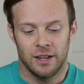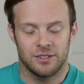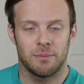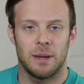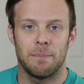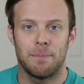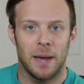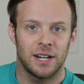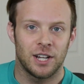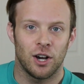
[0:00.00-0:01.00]
some
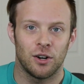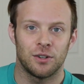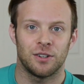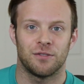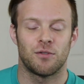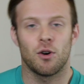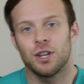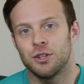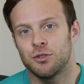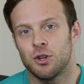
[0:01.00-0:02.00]
embed code for
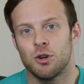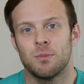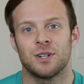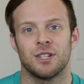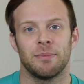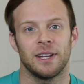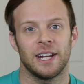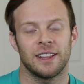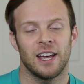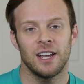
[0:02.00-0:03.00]
YouTube or something
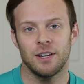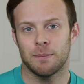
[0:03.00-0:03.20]
like that,